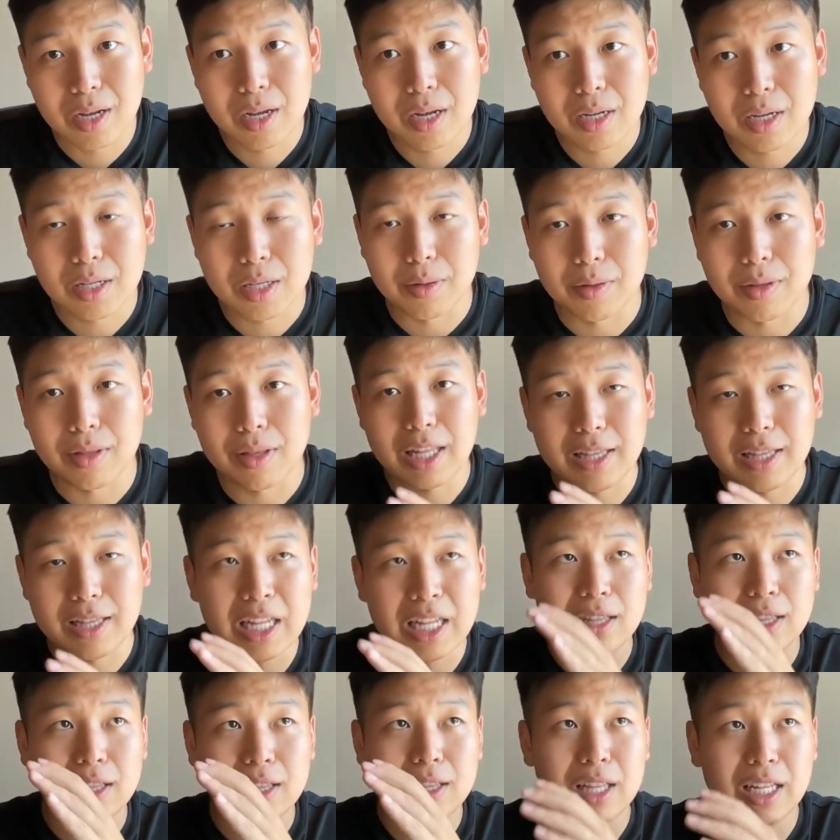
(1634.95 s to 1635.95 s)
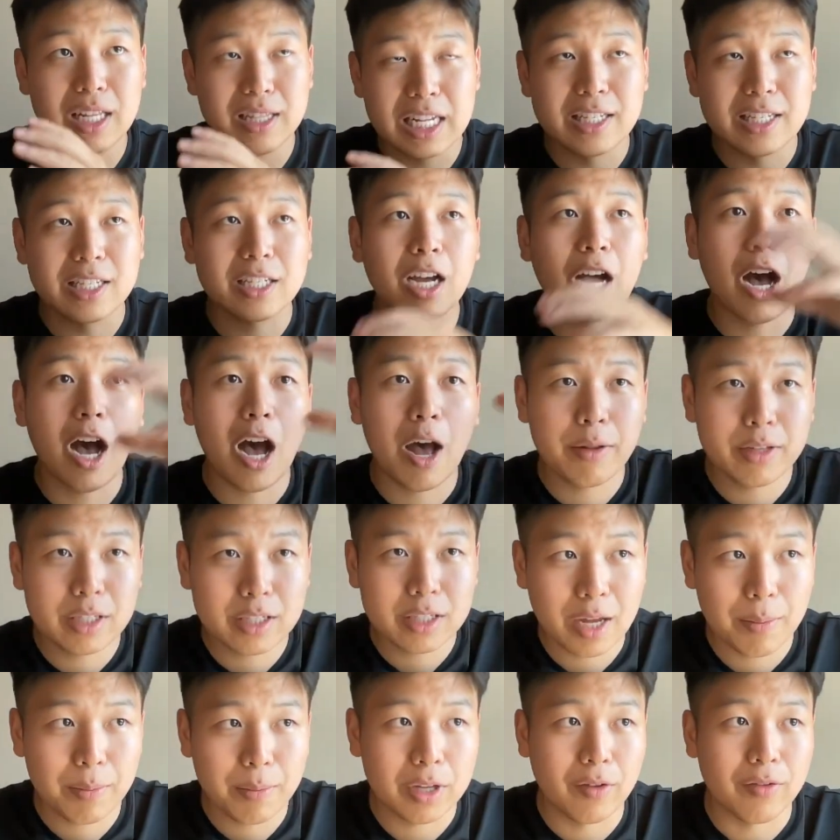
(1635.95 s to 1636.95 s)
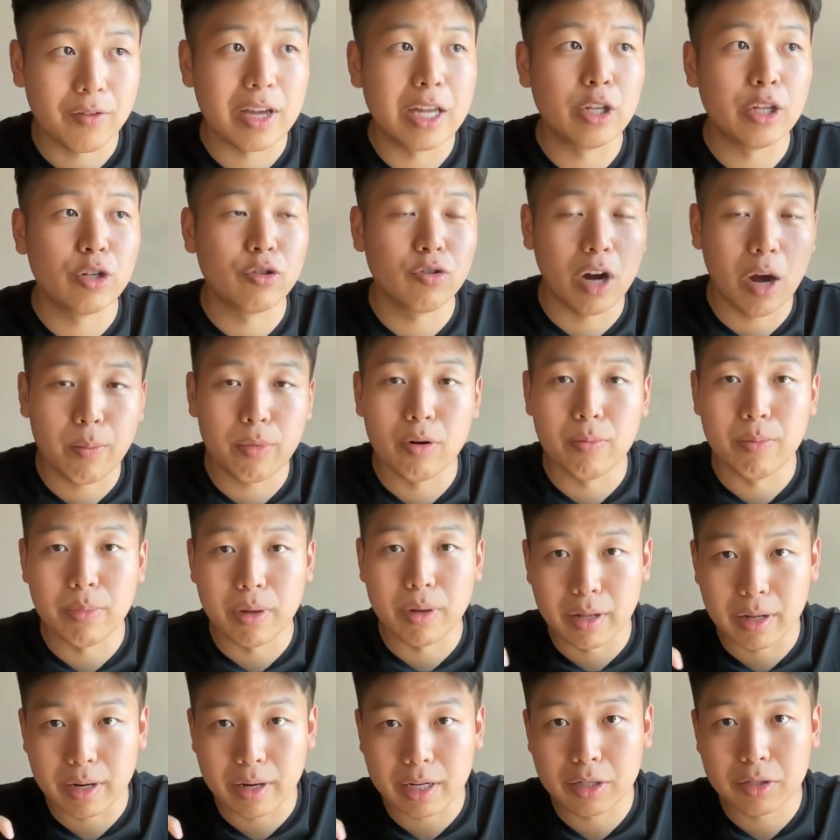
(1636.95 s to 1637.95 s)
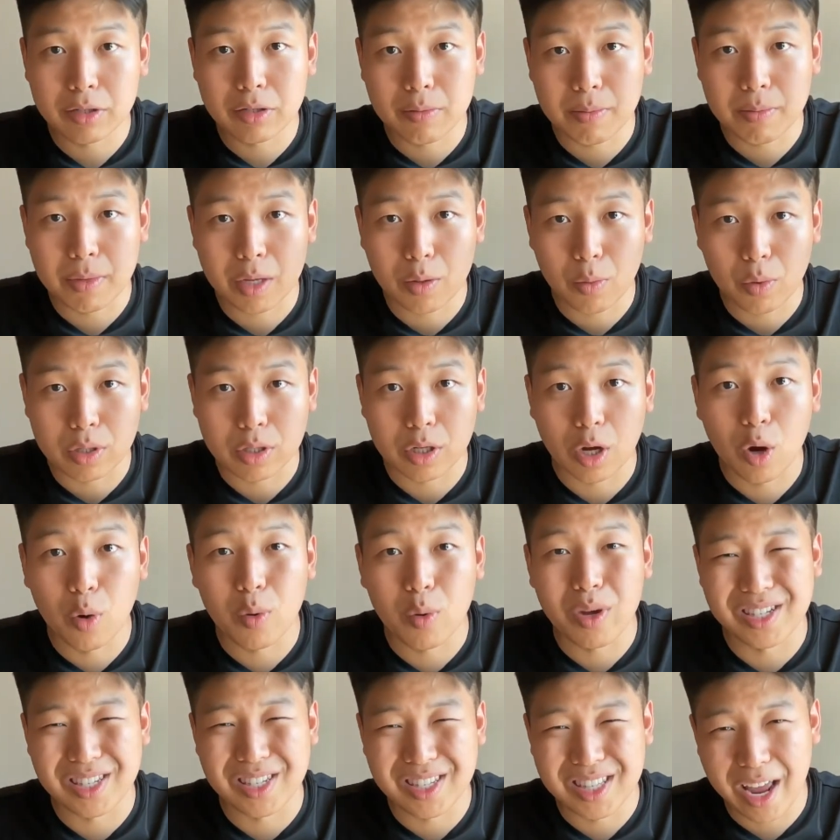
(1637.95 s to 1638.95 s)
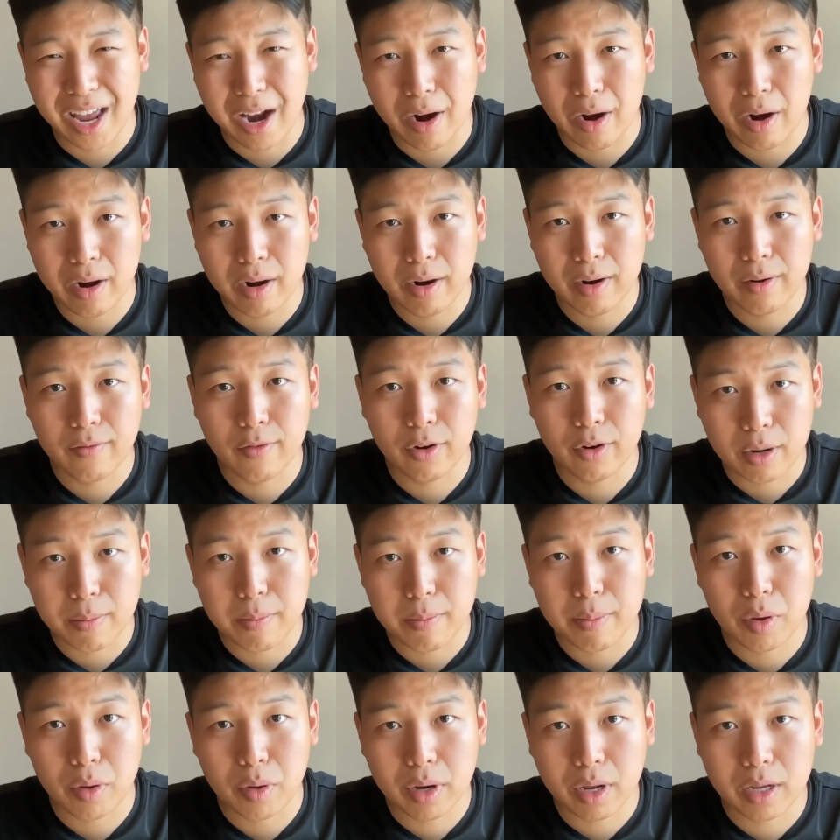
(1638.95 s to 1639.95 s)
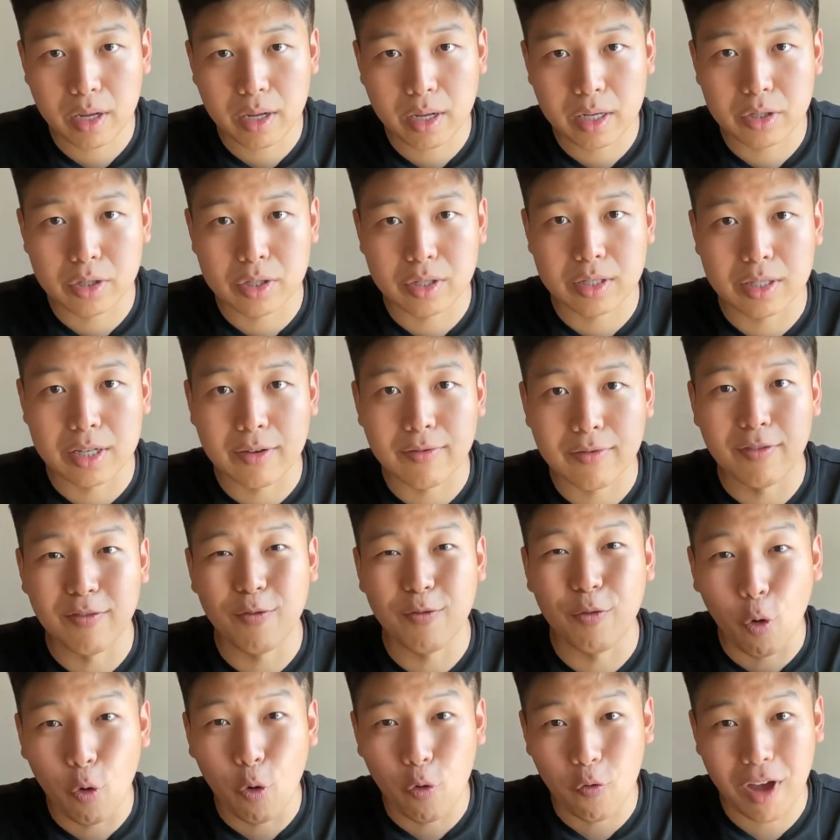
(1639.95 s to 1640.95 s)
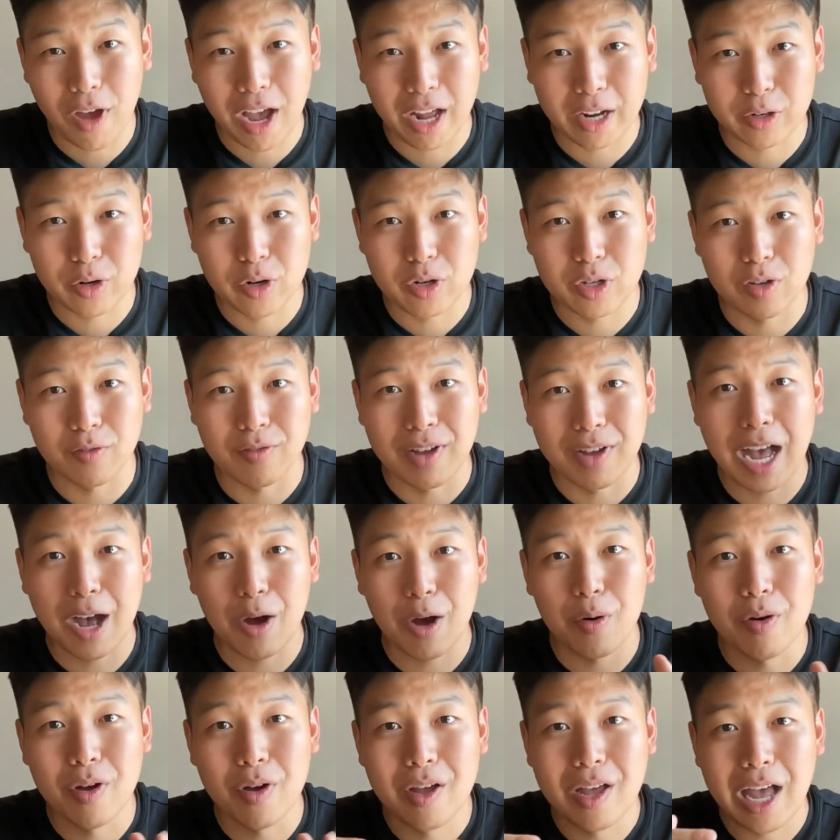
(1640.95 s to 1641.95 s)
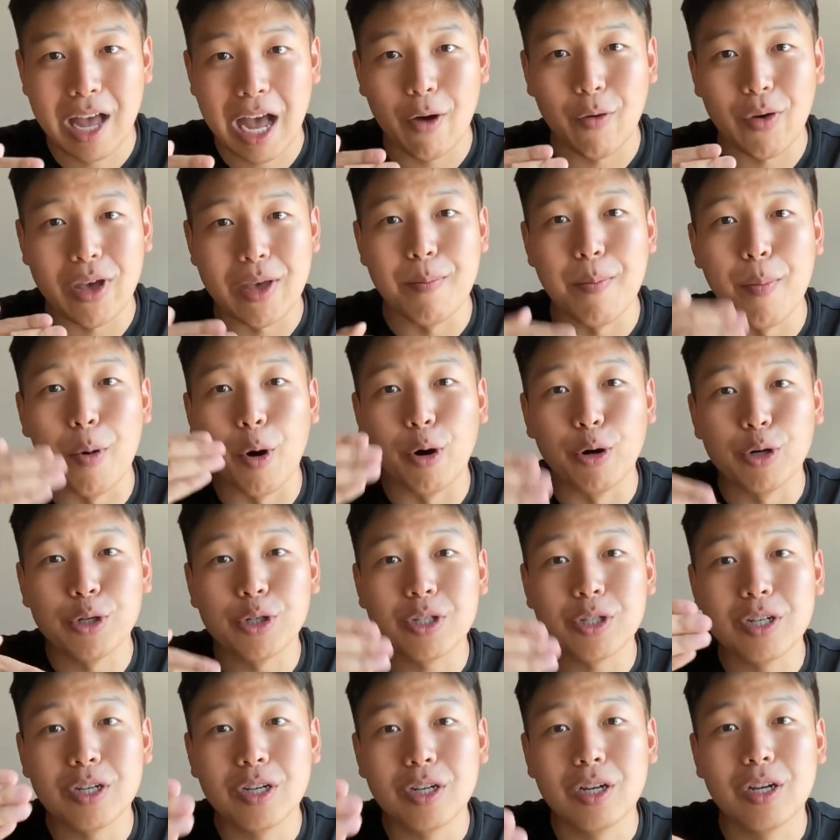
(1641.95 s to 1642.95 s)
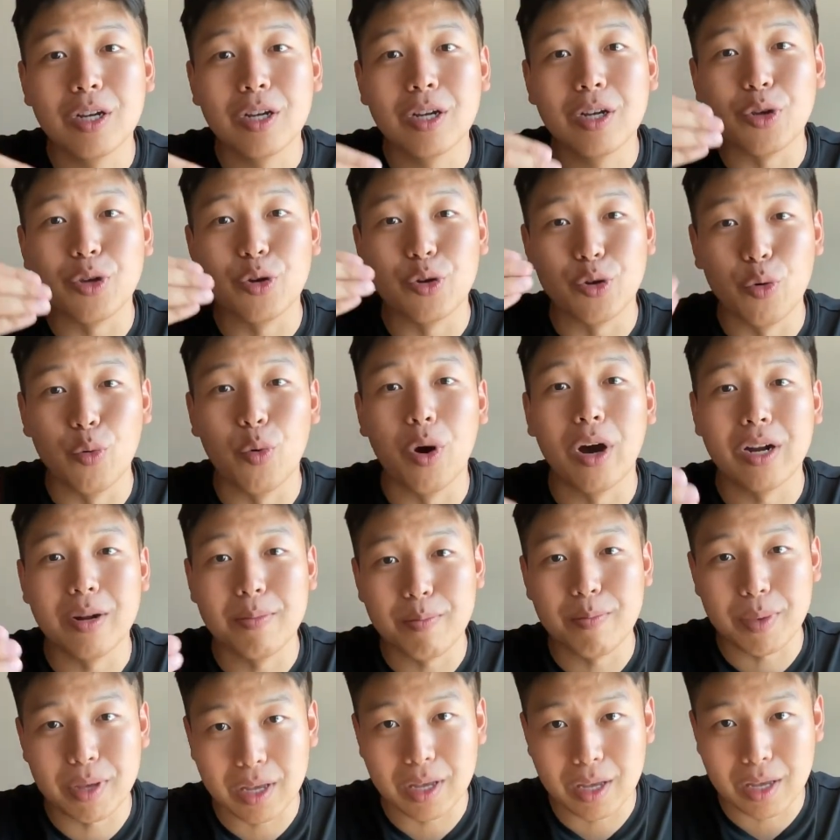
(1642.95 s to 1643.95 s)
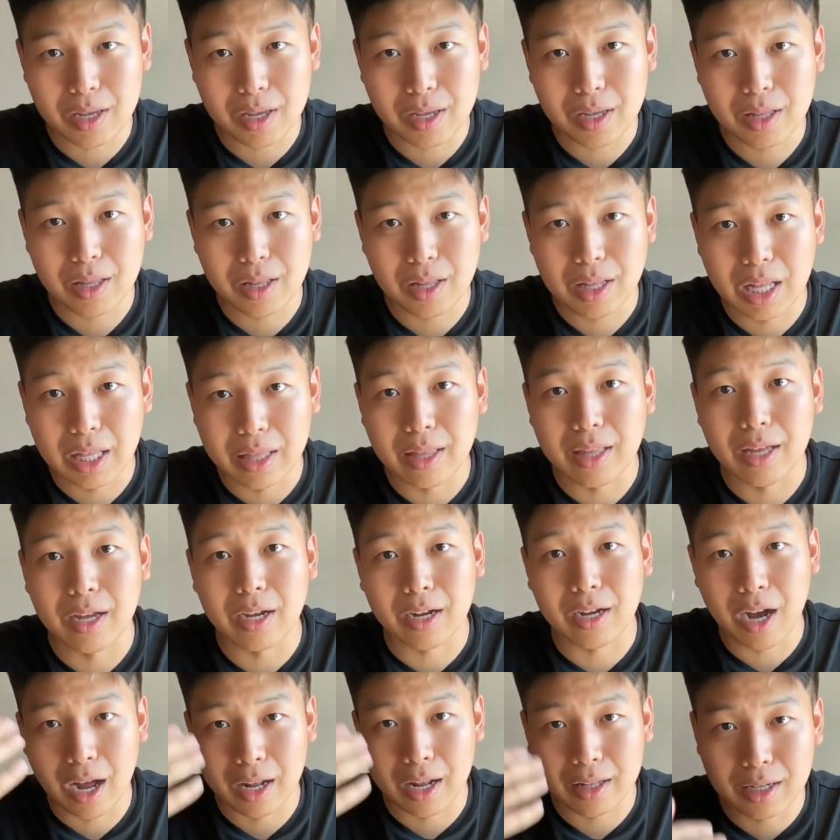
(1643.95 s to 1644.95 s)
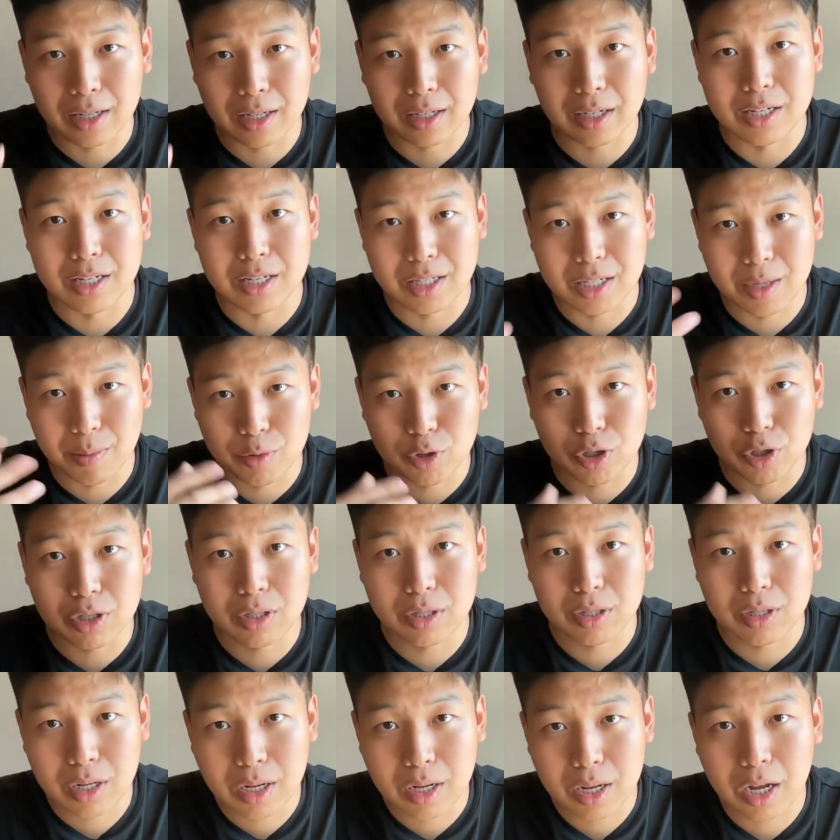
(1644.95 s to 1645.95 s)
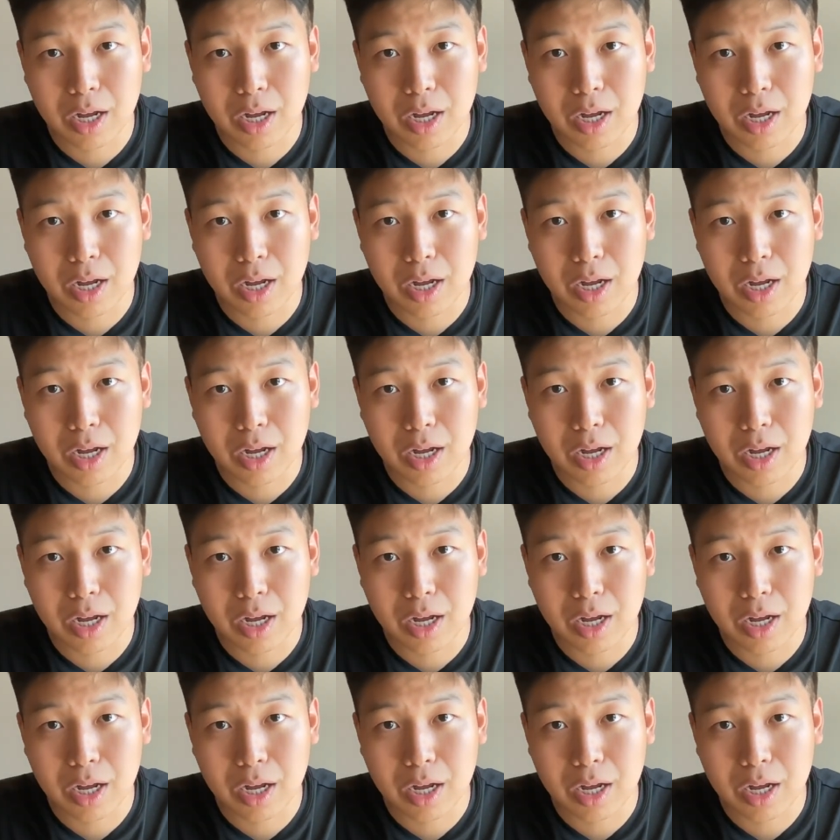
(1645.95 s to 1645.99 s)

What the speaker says: So this concept of interoperability to me was always there for computing. It's just different form factors of how immersed you want to be in the content consumption